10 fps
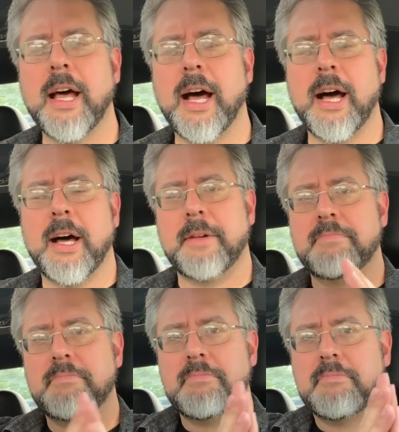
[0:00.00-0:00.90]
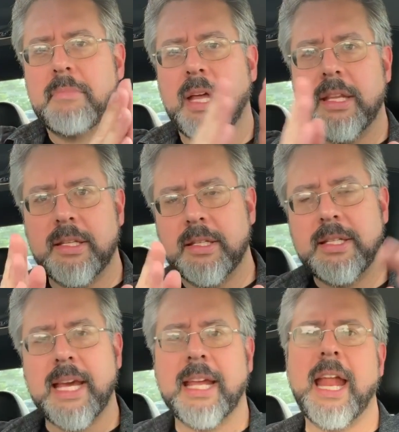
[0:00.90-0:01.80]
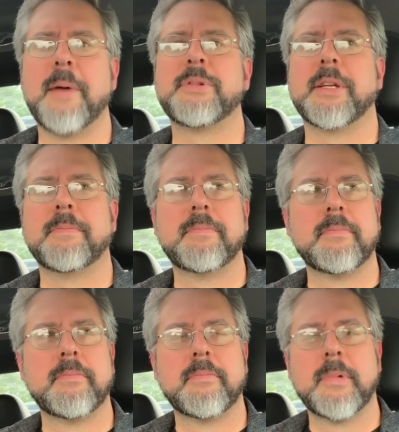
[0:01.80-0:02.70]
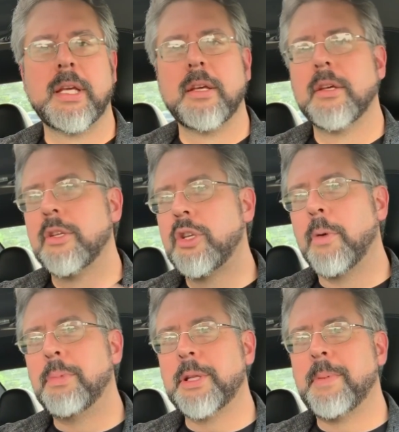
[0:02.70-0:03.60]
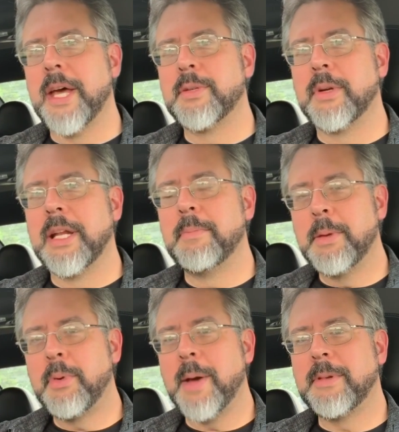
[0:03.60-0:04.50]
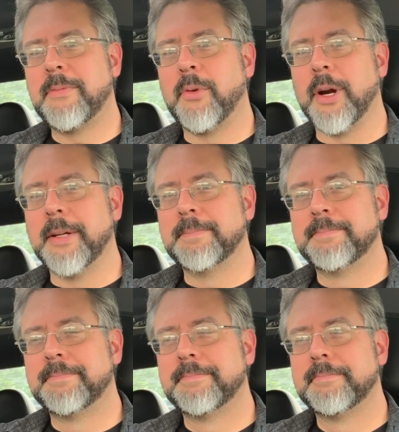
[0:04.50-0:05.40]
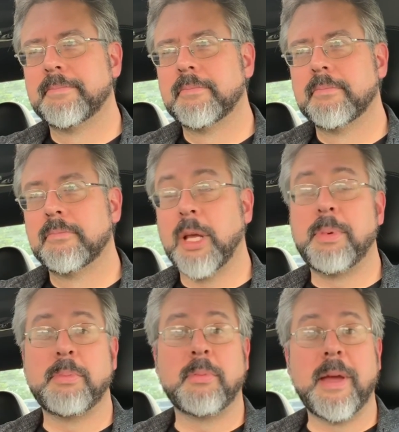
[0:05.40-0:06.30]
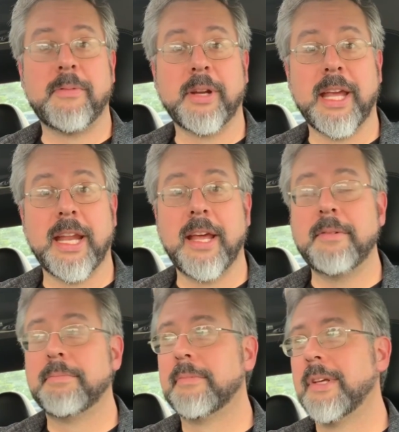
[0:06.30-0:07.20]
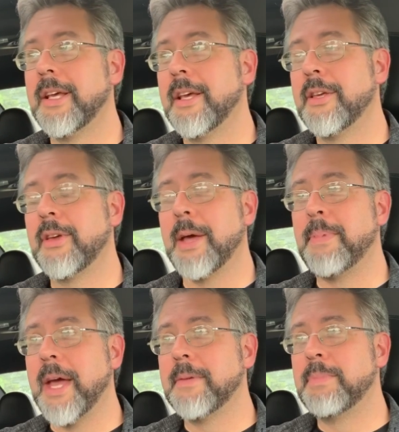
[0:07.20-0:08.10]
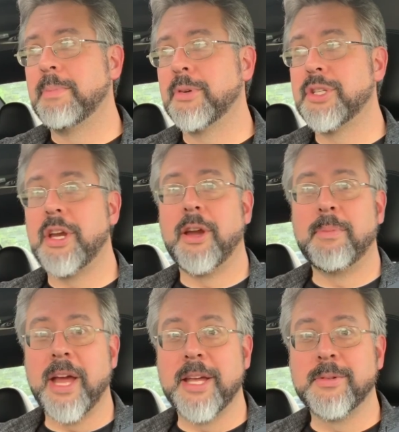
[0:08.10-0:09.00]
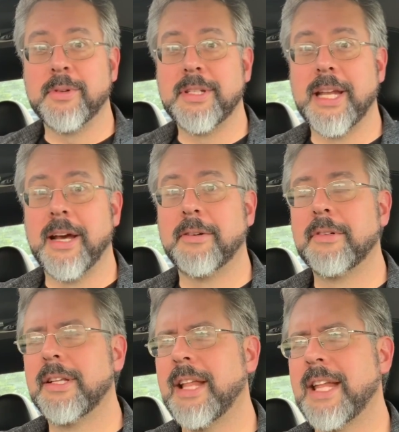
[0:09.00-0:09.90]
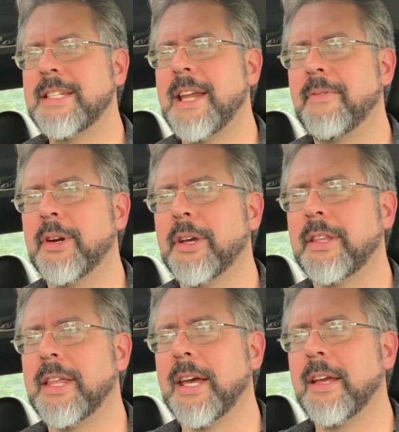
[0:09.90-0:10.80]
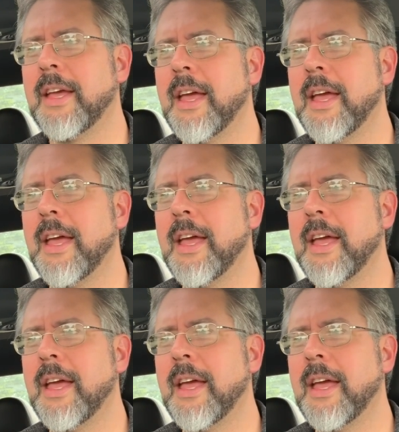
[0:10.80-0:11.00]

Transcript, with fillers: Uh, second option, don't put the password in and be prompted for it. Now people may forget it. You got people sharing passwords now. That's never a good thing.